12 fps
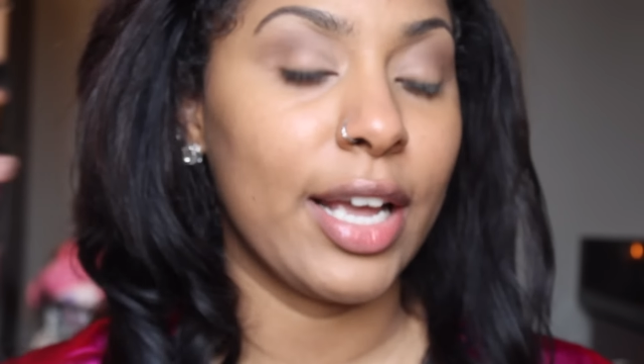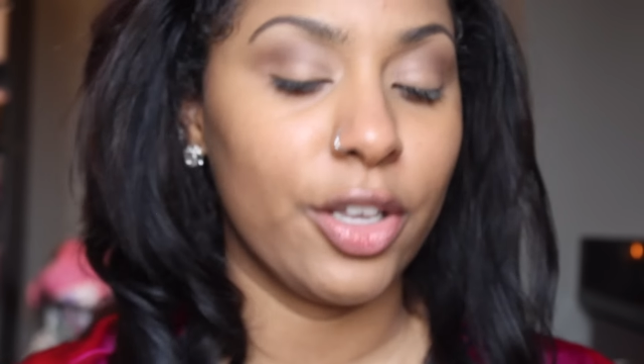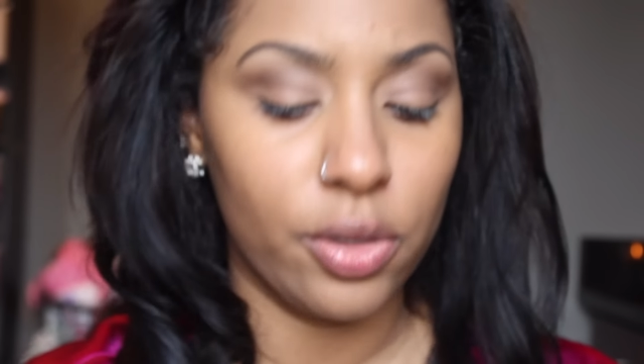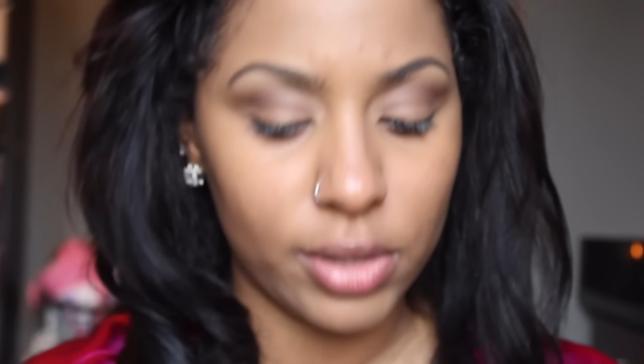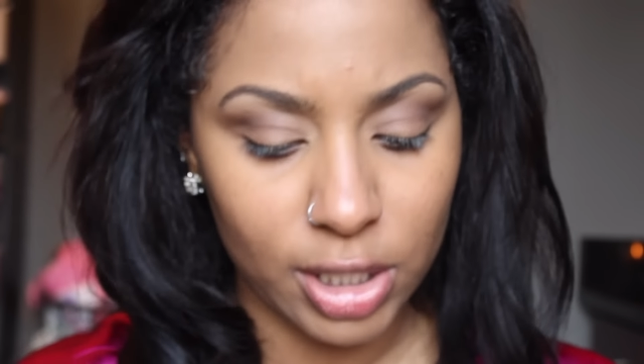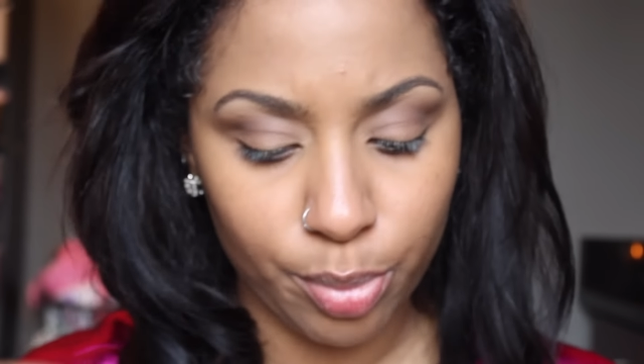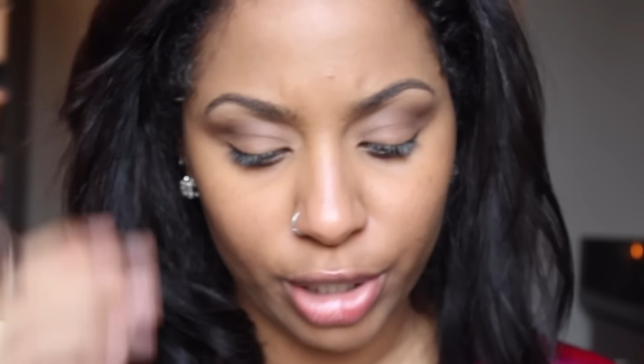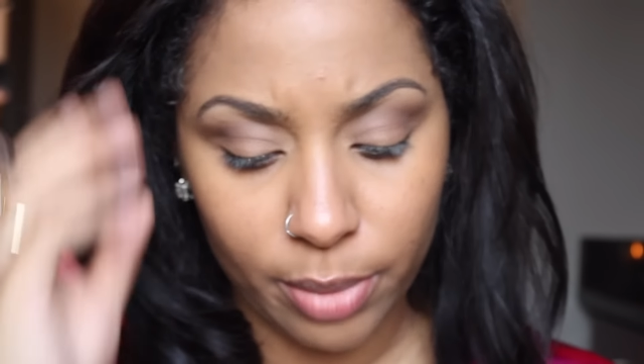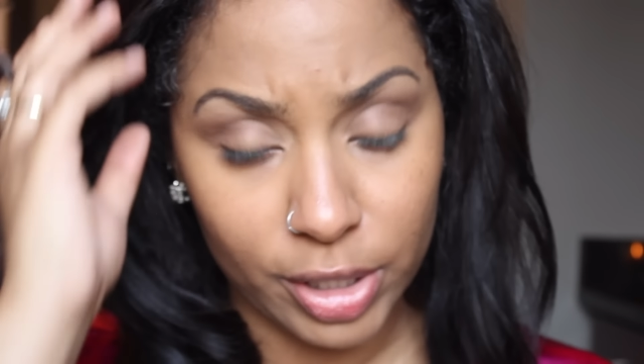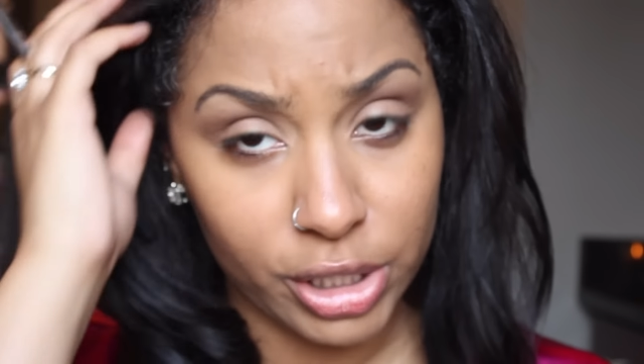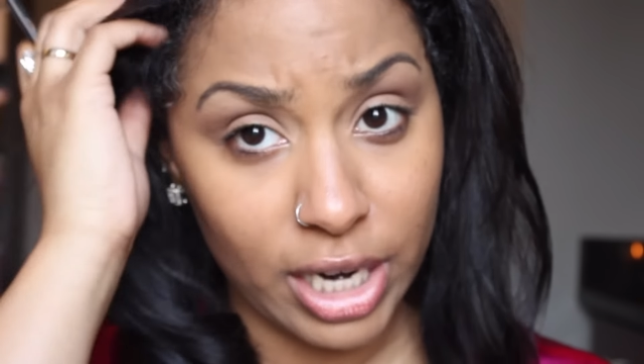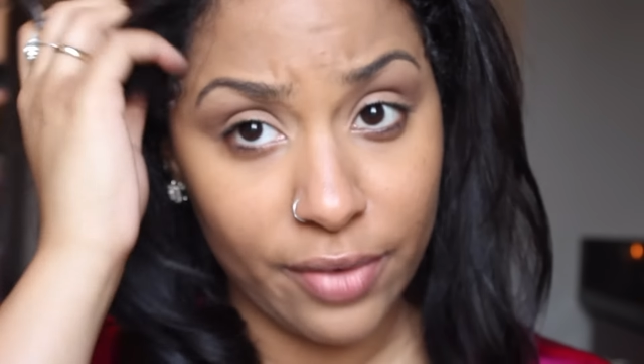I use it pretty
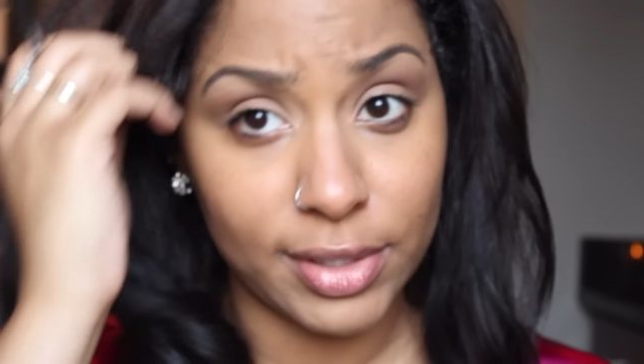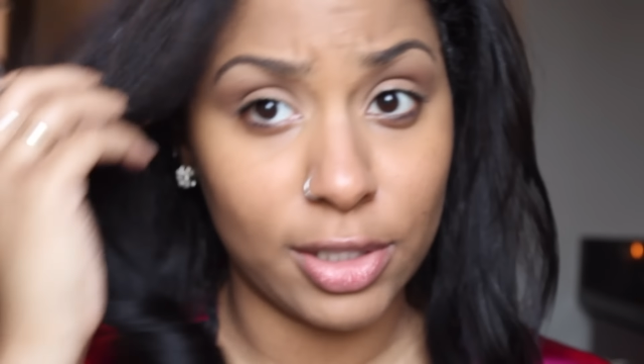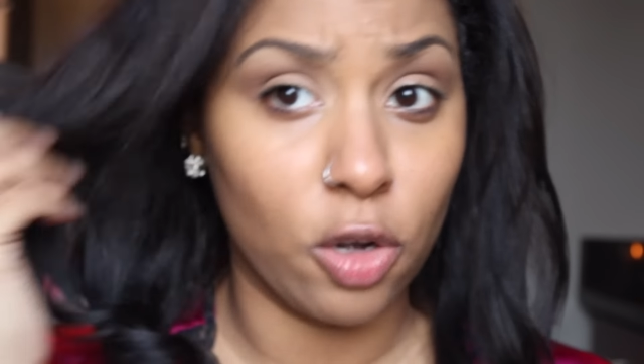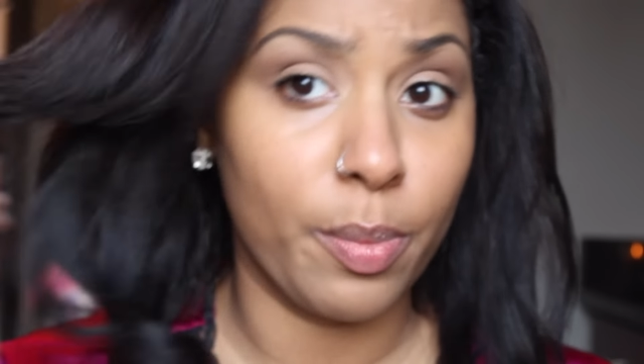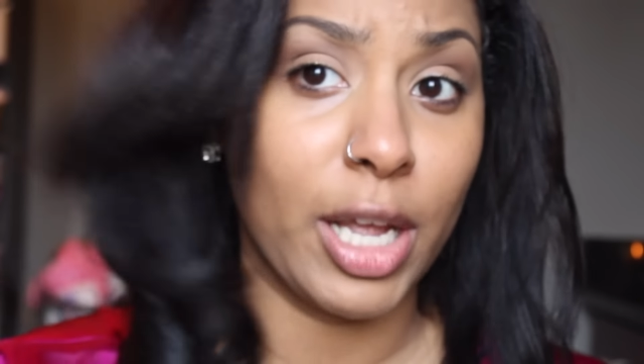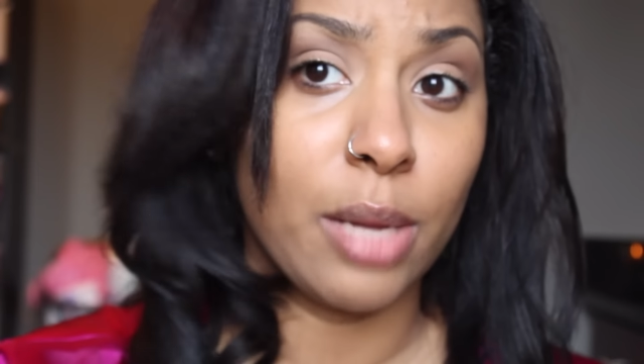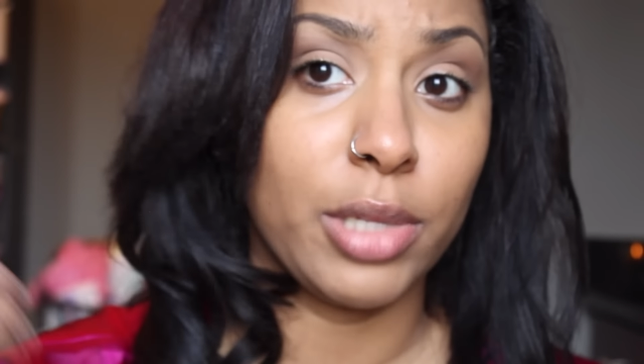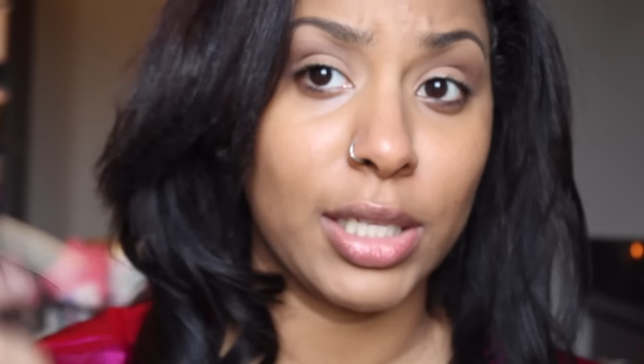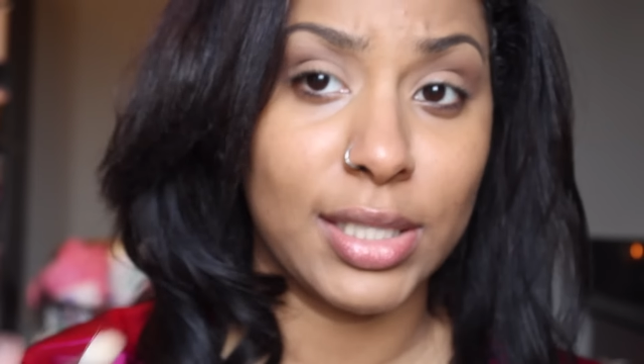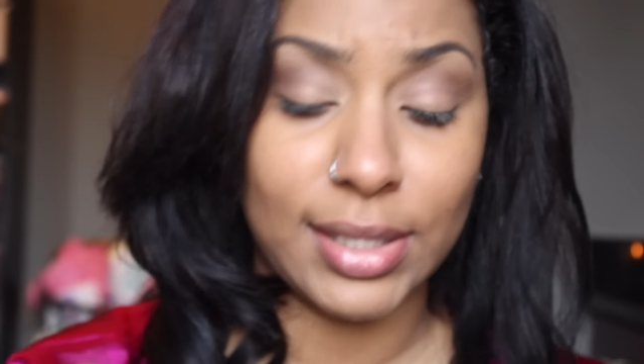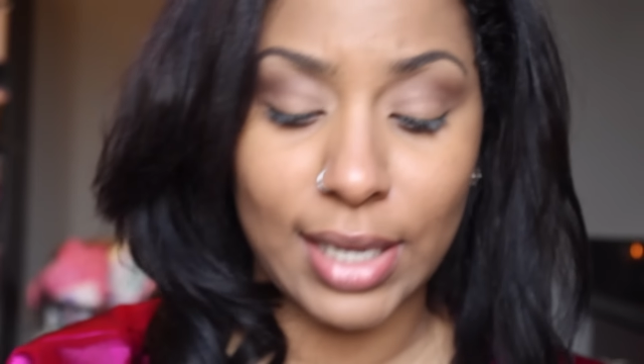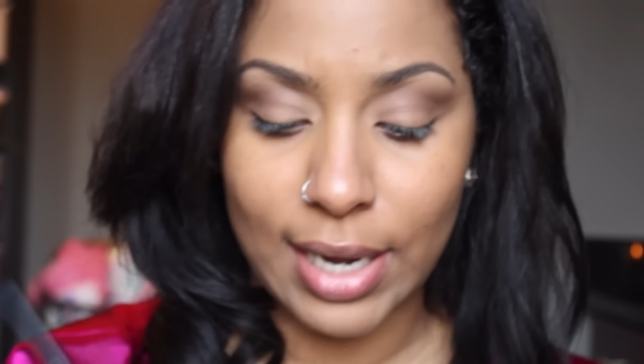much in every single makeup
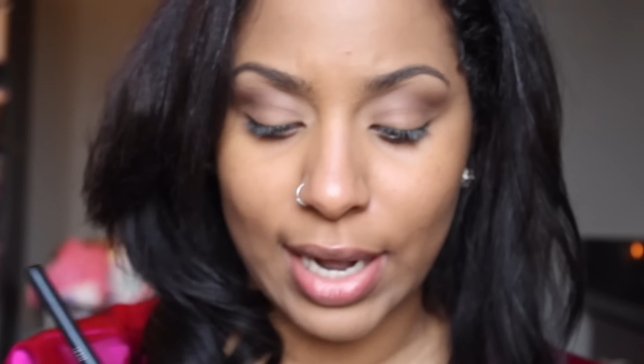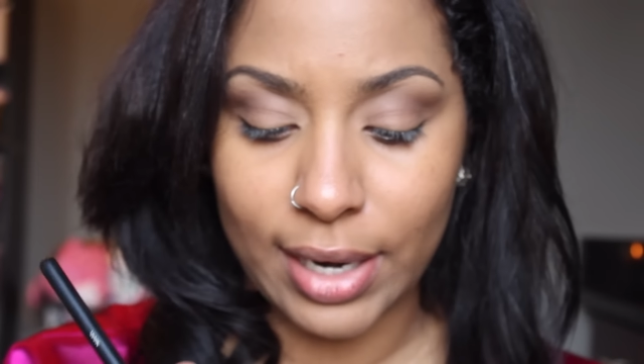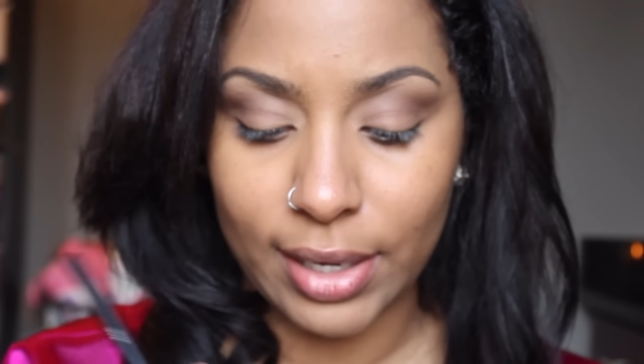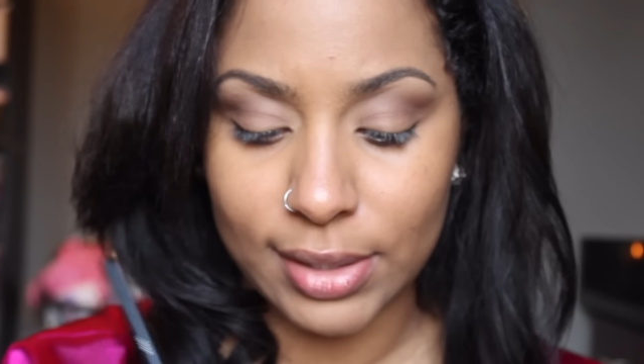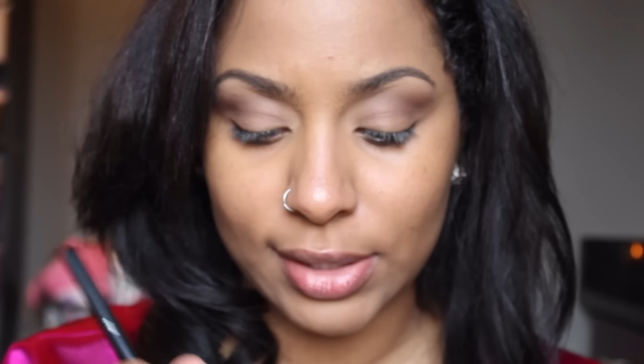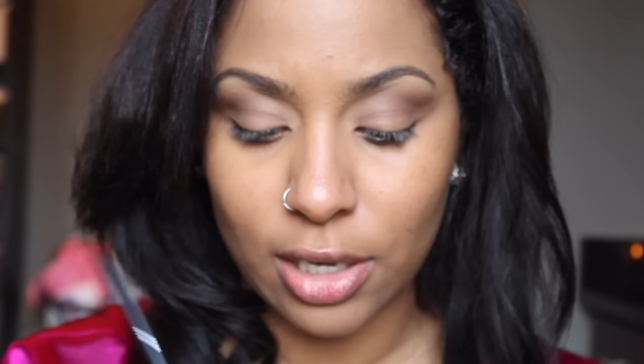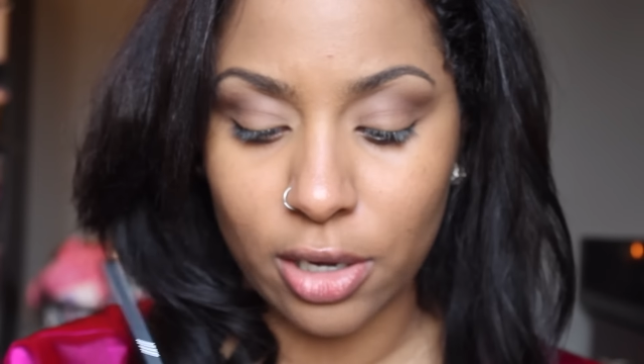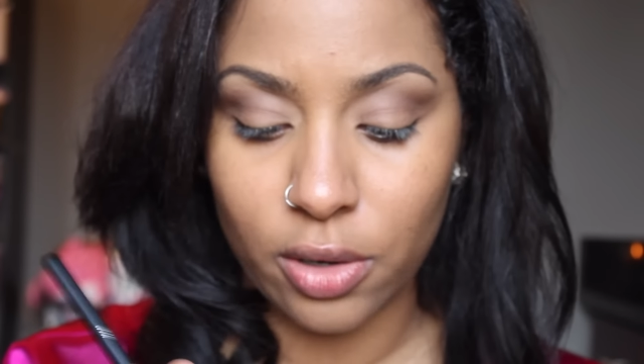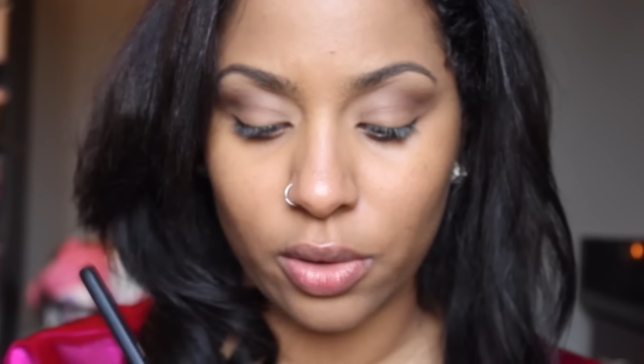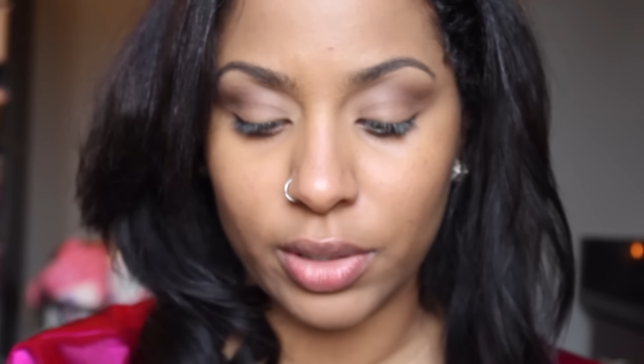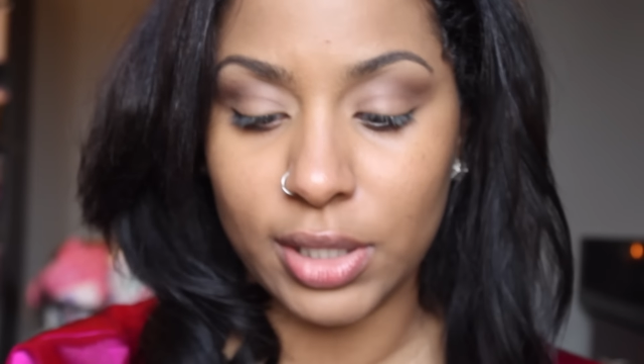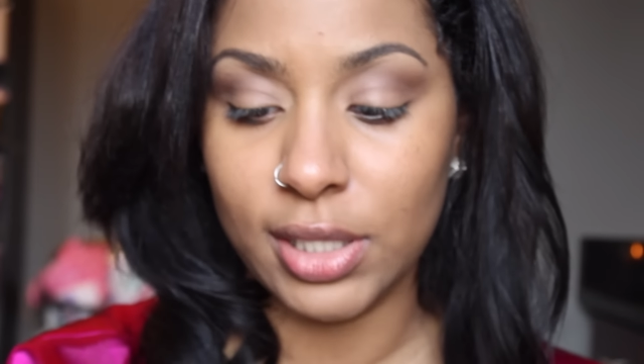look since I got it.
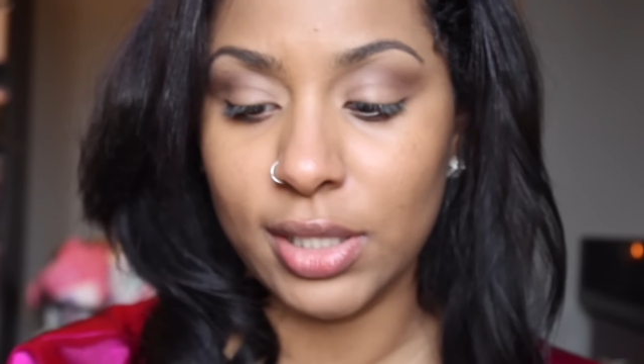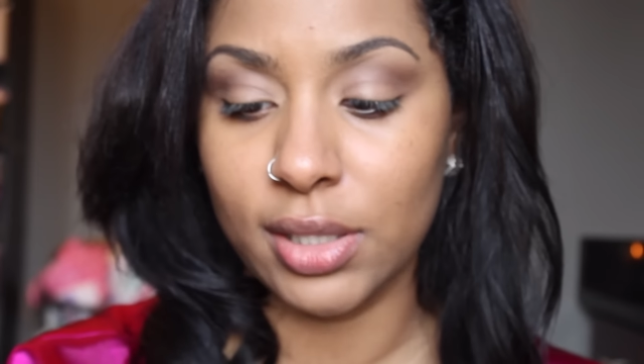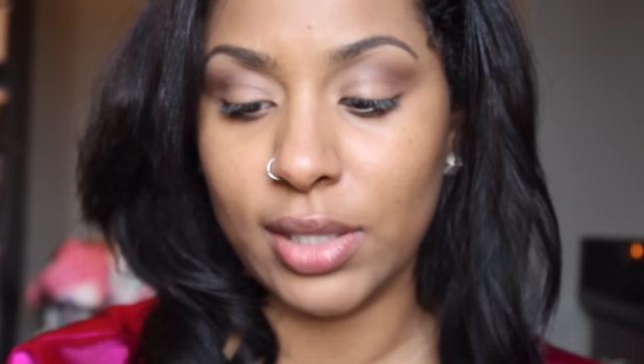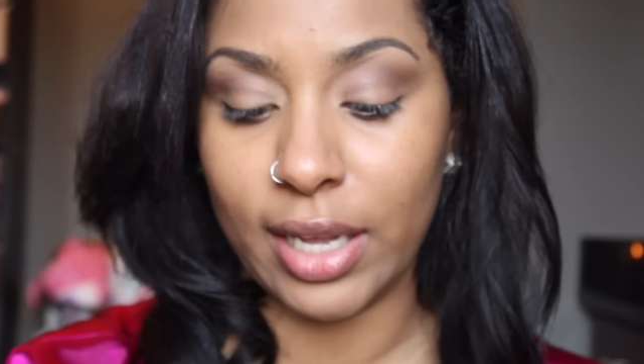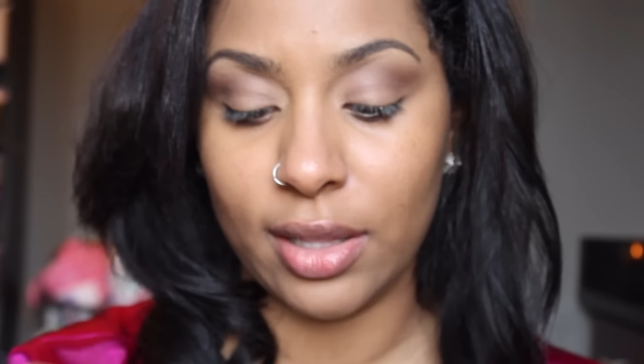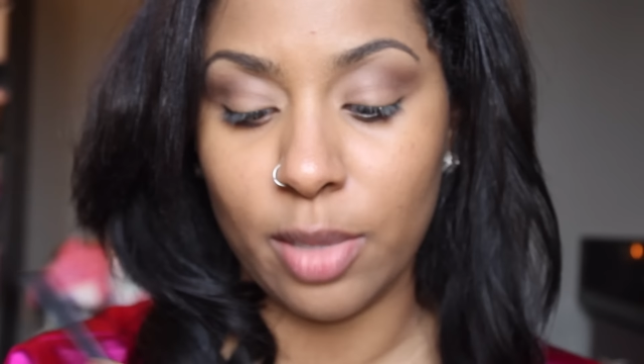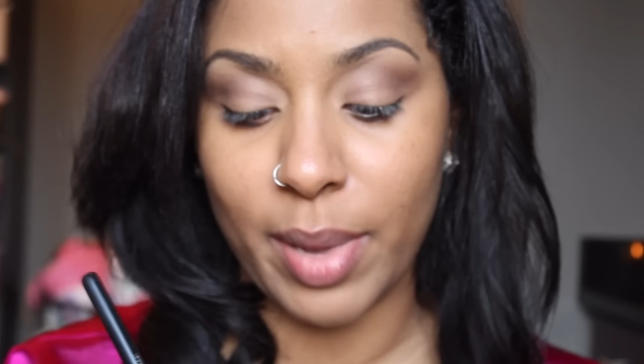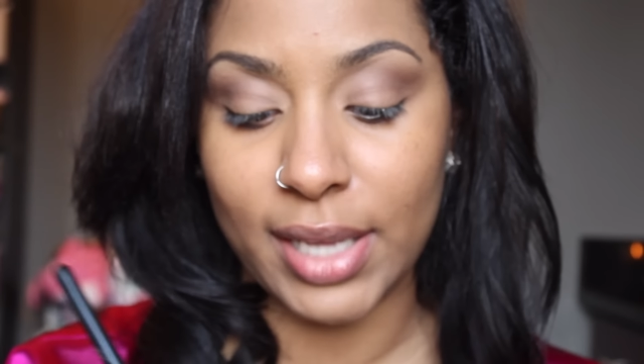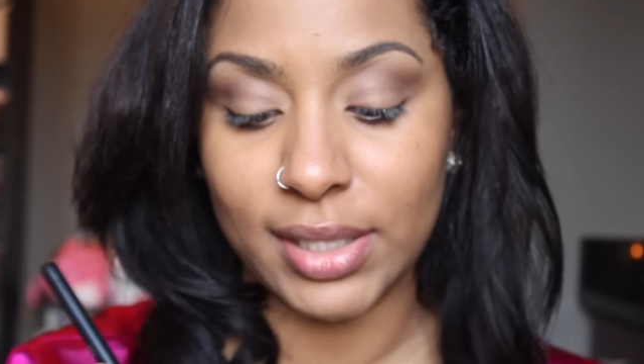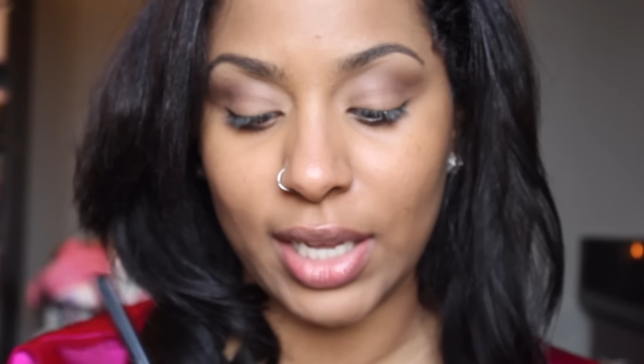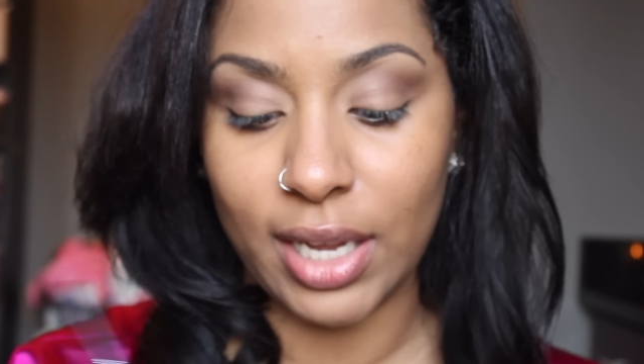So this is like the best.